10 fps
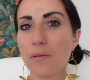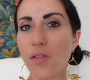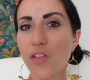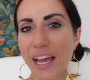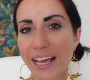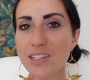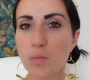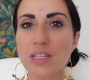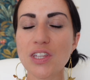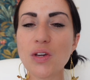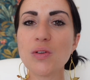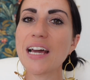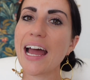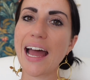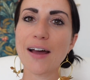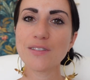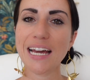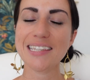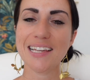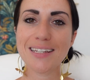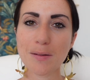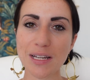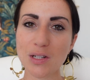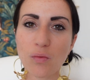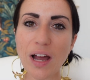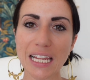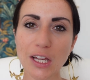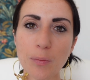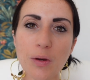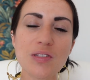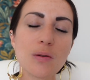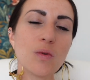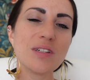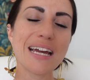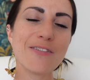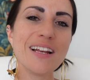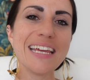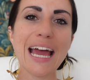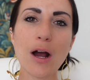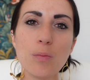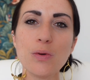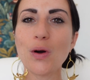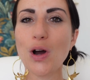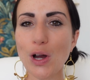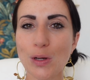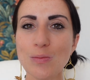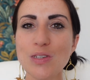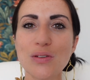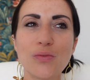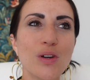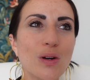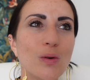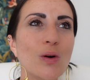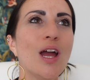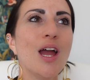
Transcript: things with you that have that sentimental value, because it will definitely help your home to feel